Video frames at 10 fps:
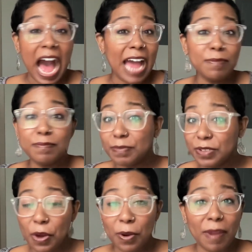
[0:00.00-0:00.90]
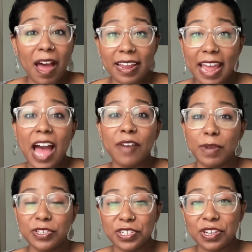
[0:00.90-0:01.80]
am not going to have
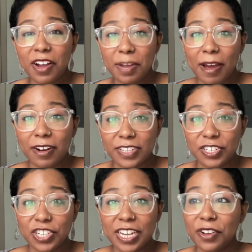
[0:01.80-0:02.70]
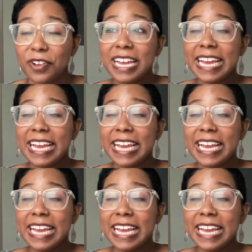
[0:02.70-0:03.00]
much to talk about on this channel.